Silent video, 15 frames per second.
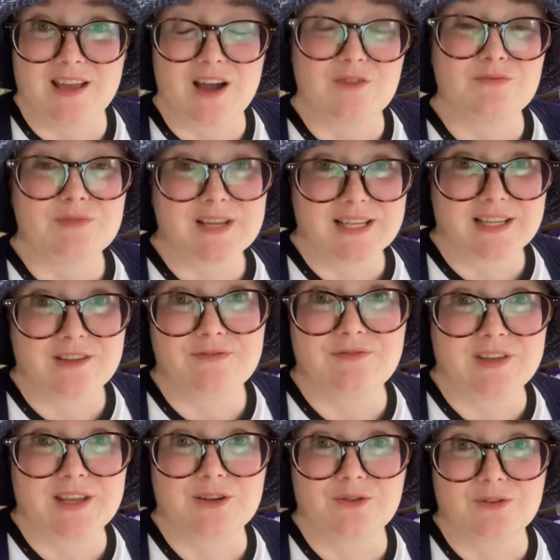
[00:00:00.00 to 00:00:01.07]
I really
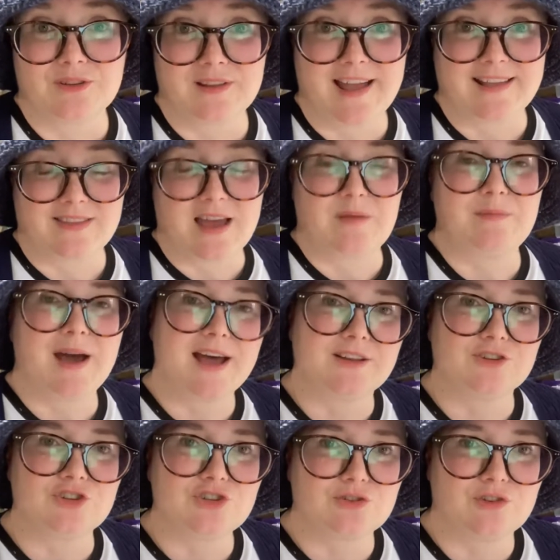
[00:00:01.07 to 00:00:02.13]
feel like that
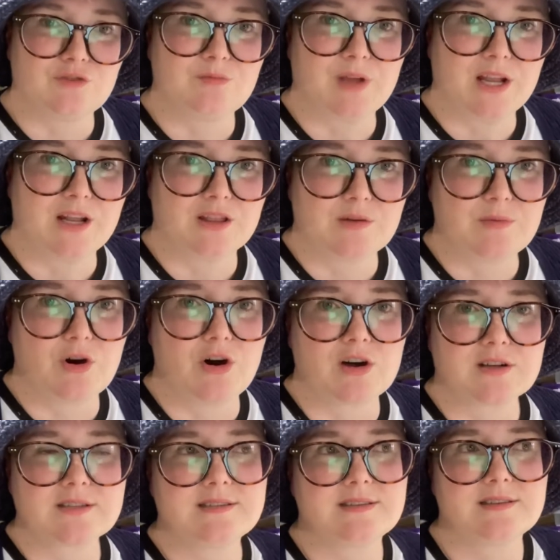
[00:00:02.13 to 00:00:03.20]
pattern should have been in the
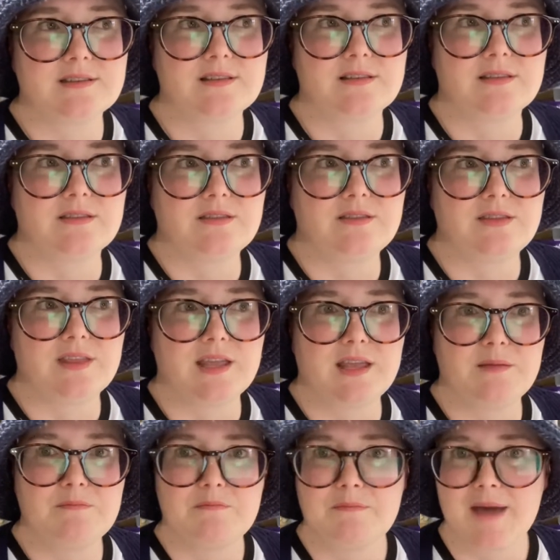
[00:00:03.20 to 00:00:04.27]
box
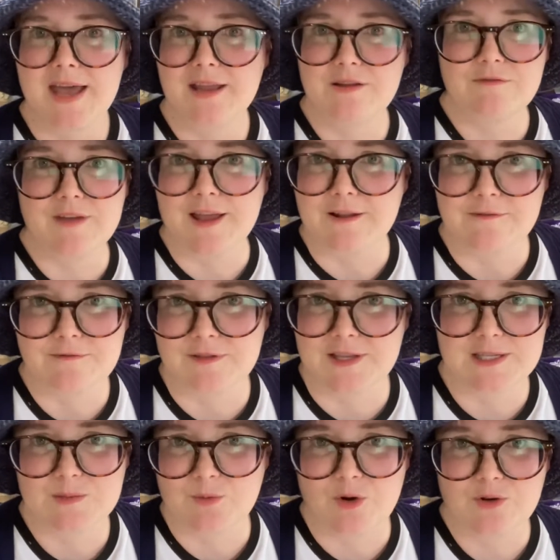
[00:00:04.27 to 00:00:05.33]
the main event for
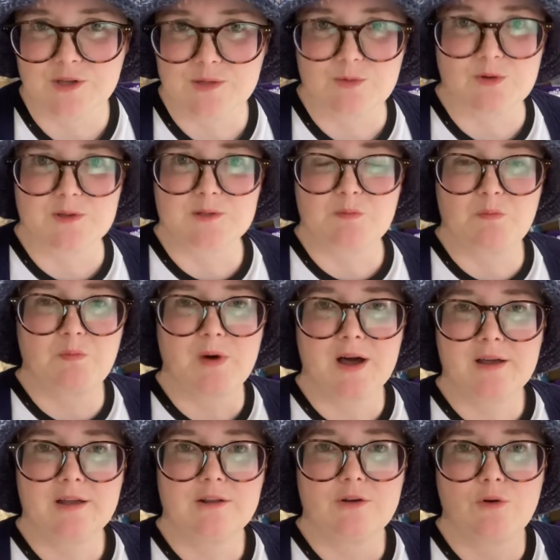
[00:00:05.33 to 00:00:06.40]
this box was
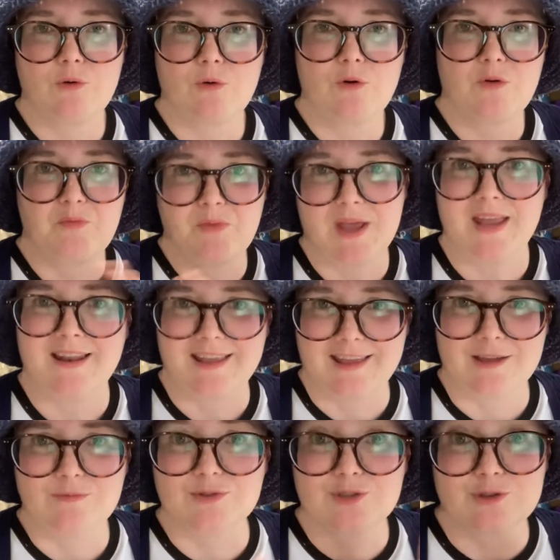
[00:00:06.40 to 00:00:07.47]
bucket or
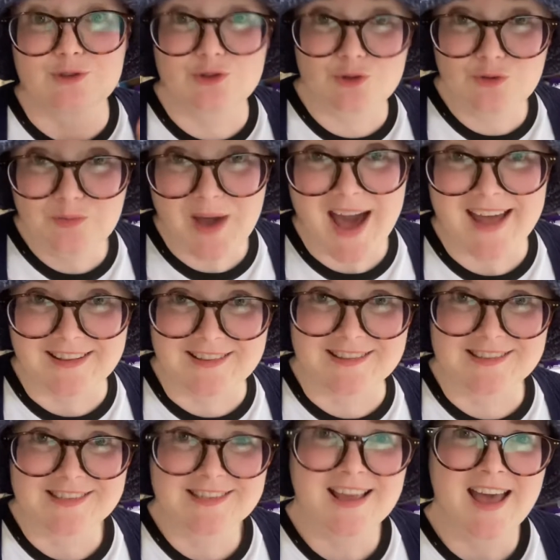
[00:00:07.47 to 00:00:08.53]
beanie. It was the two
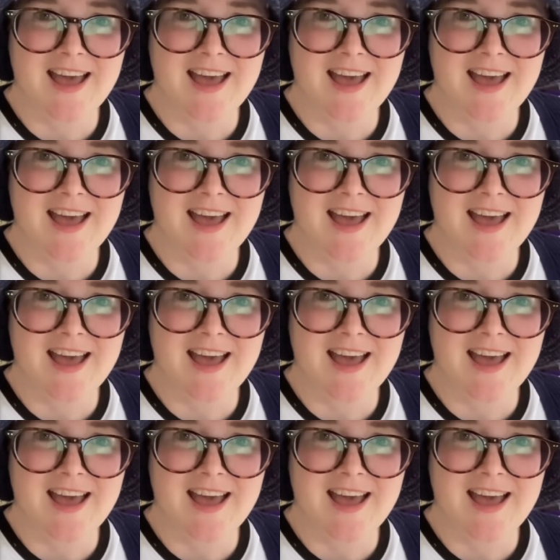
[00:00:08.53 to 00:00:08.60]
patterns.